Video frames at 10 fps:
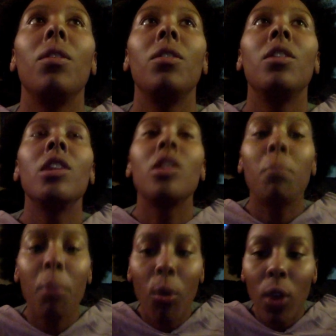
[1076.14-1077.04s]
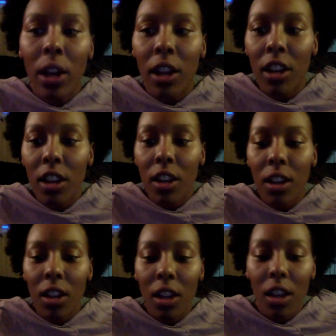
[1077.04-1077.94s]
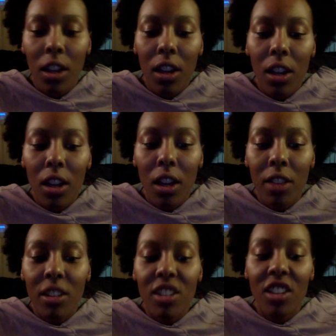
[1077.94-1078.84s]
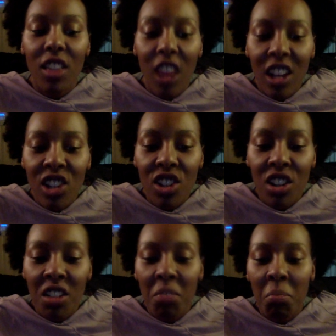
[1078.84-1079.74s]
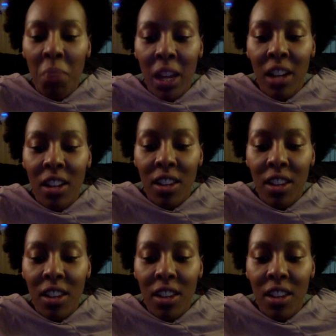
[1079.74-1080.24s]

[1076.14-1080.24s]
disappointed in the selection of men